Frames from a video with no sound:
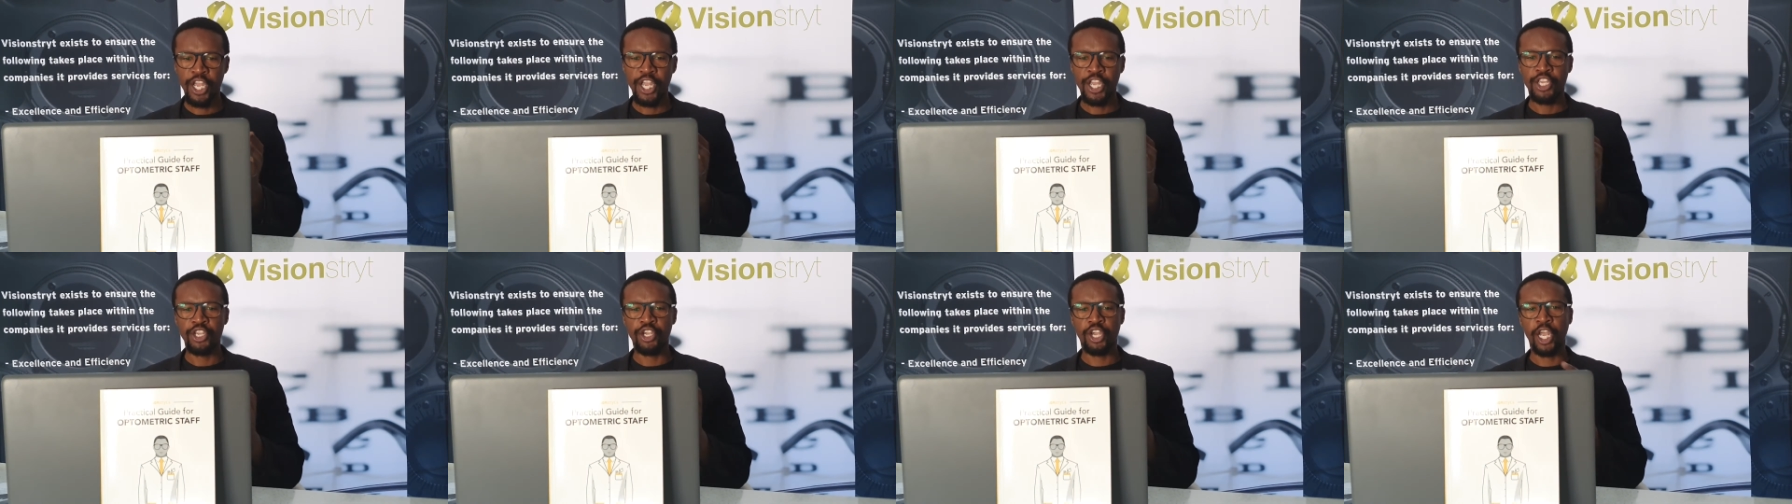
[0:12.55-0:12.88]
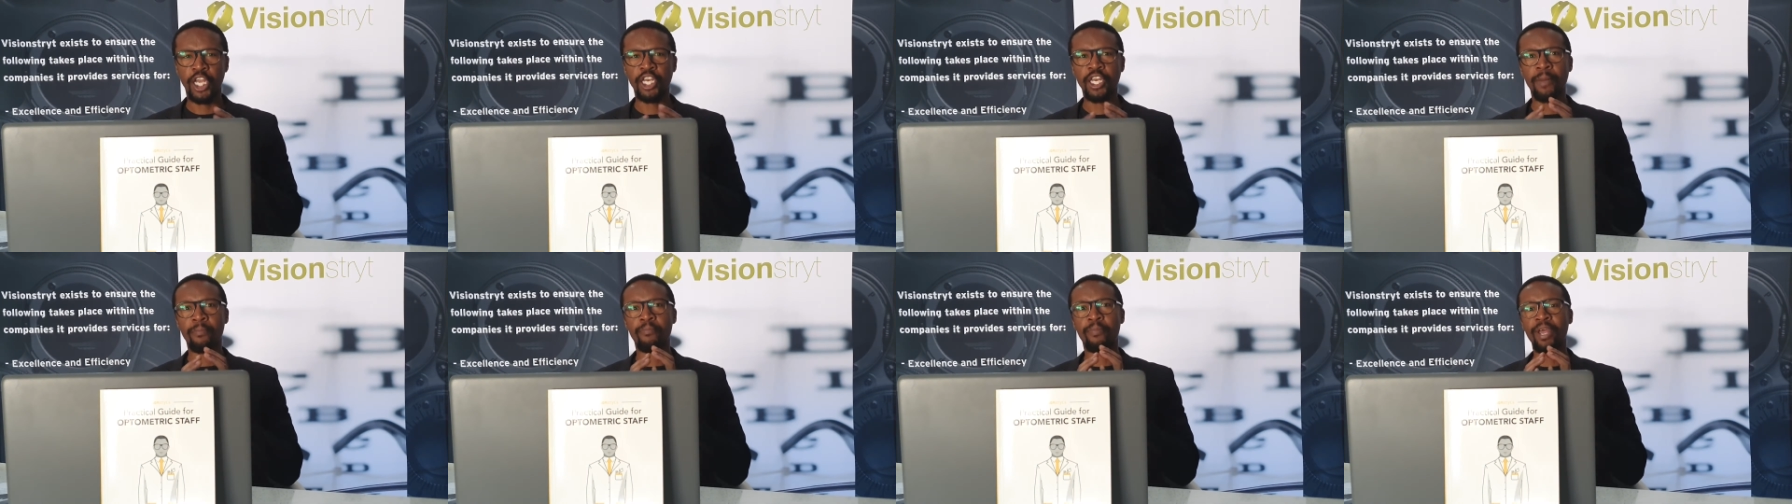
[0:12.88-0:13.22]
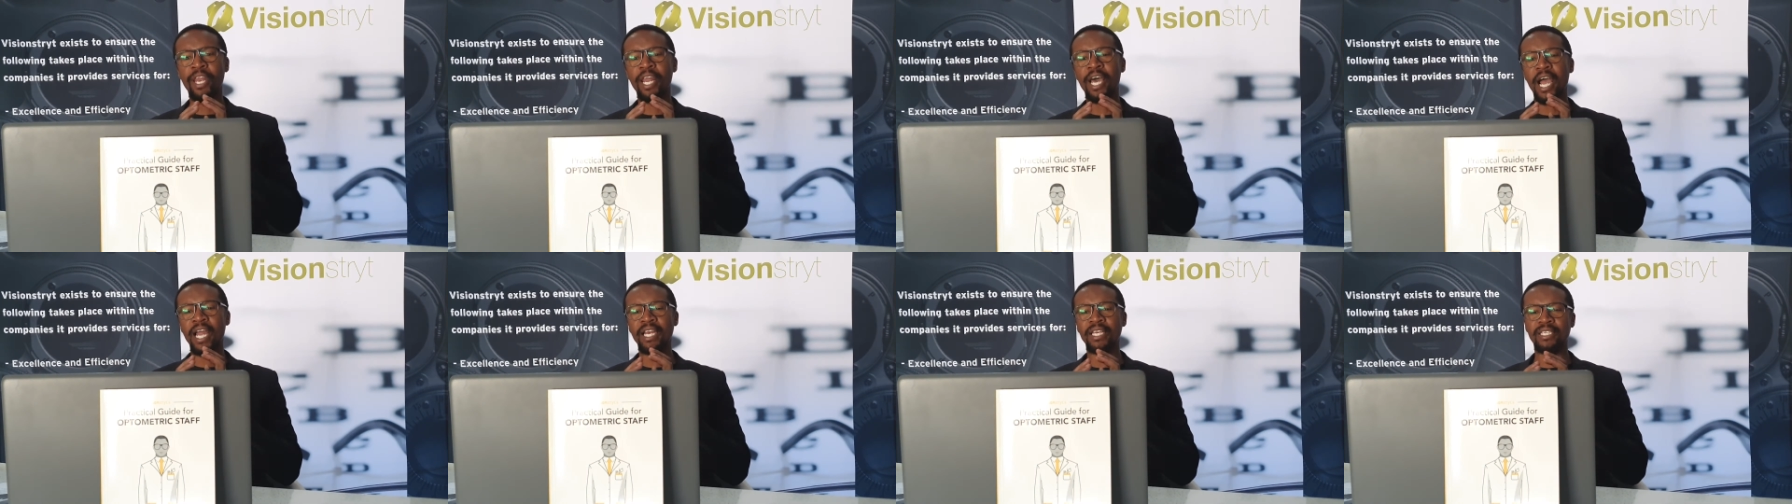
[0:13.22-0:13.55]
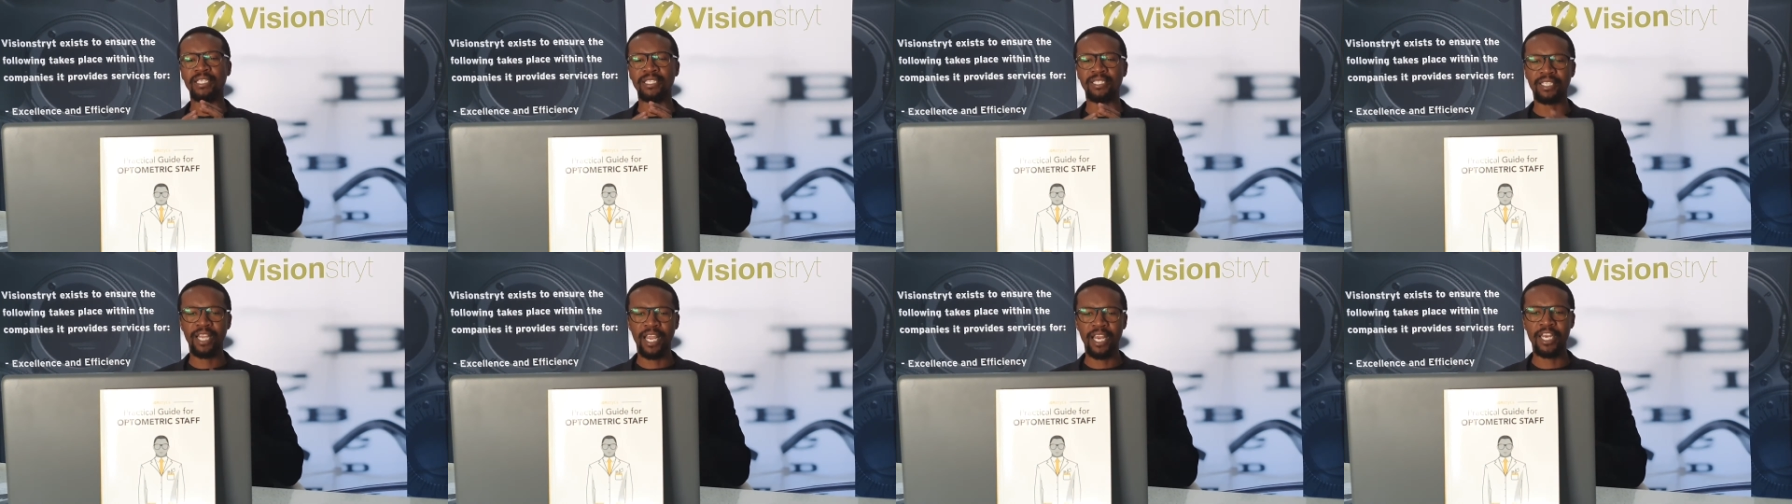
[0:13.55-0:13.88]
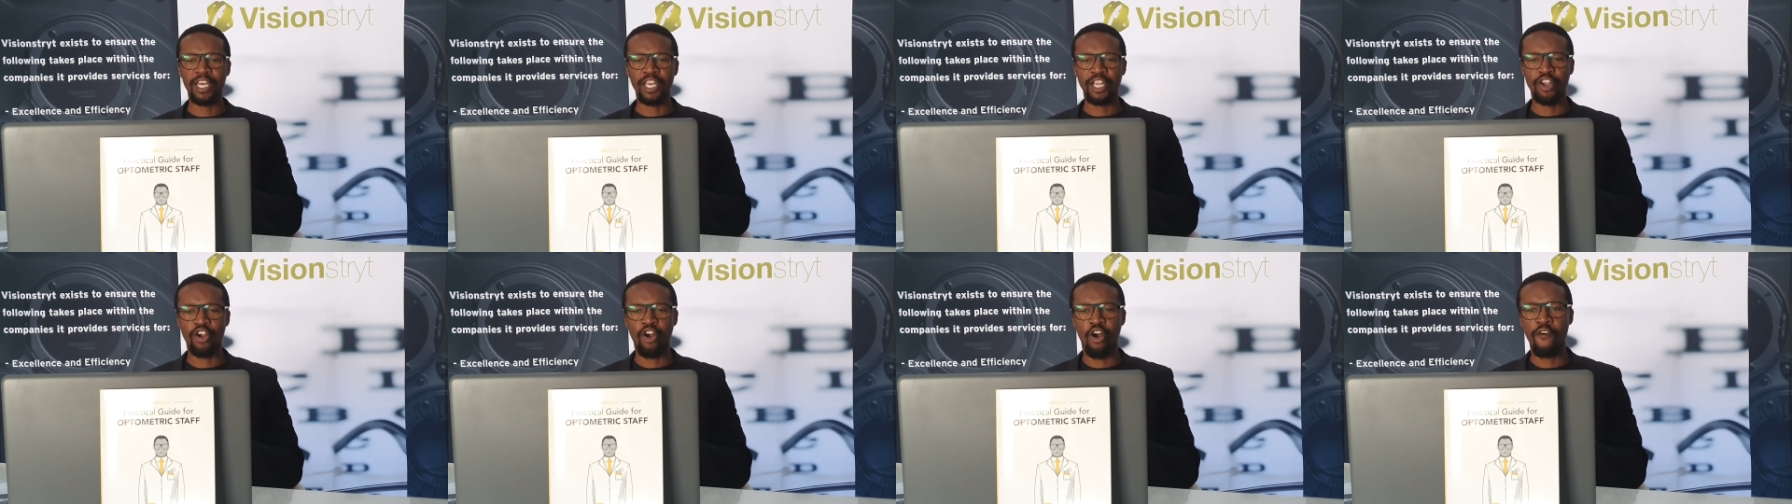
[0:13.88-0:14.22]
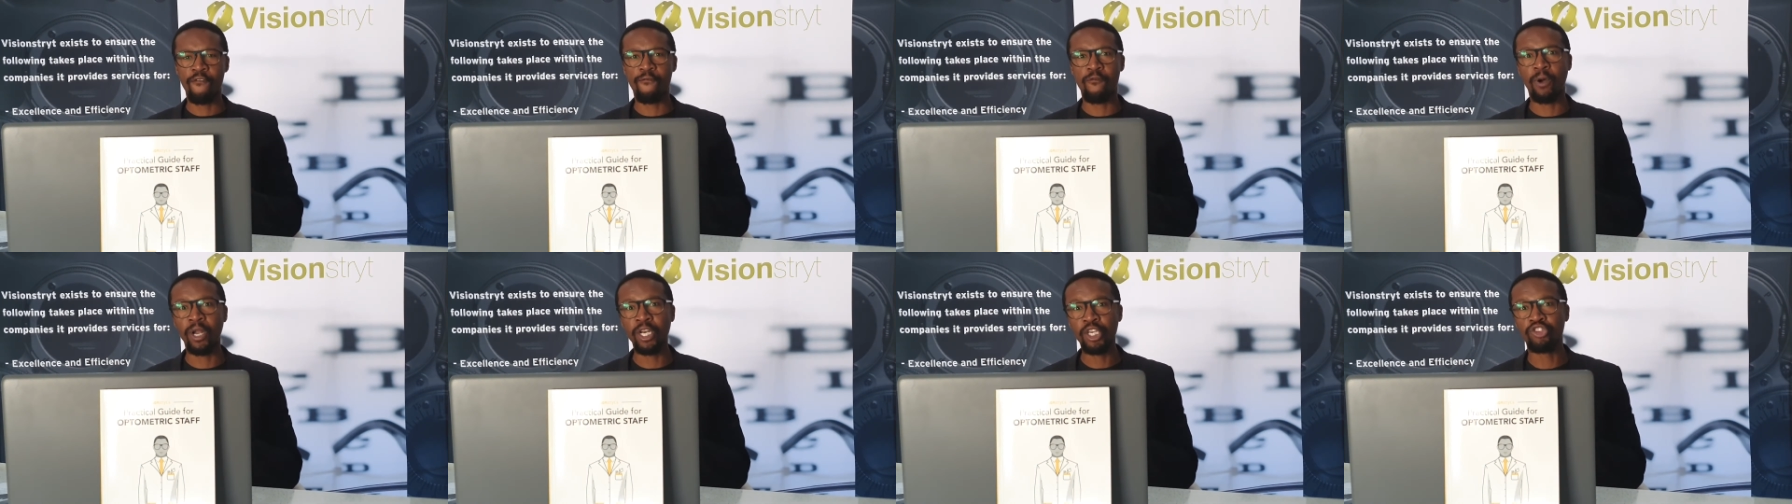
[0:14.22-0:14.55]
you get a better understanding
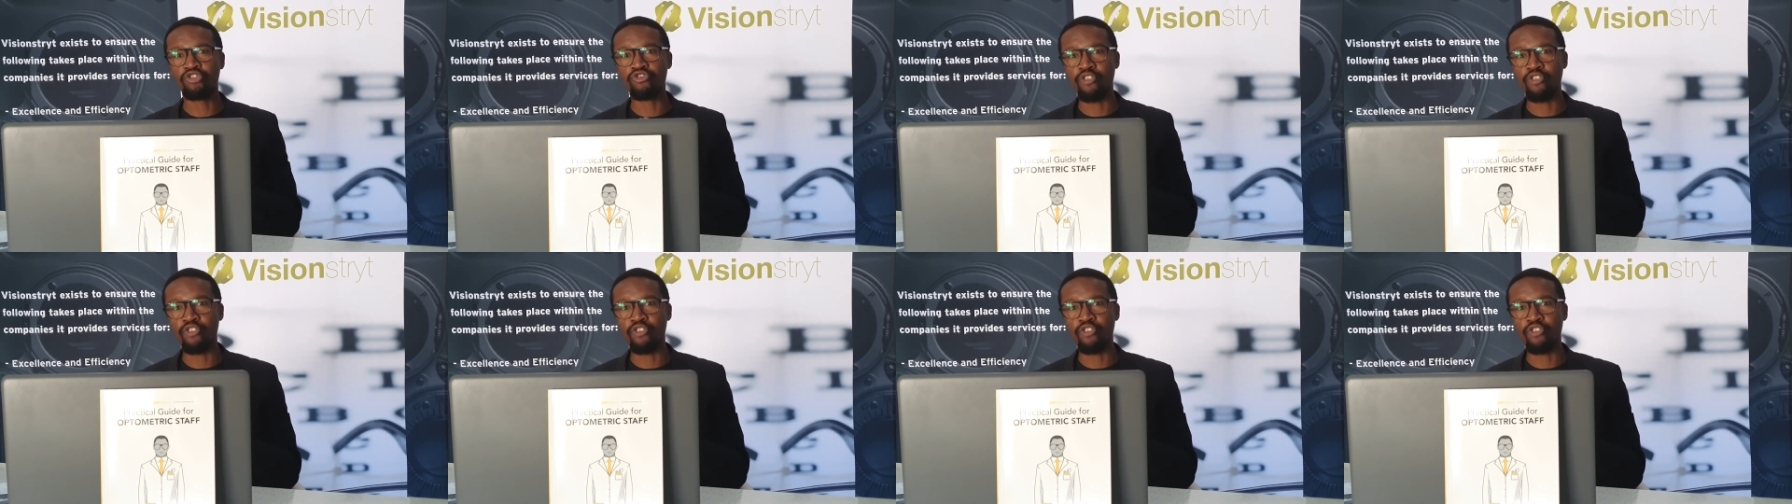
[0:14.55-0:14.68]
of what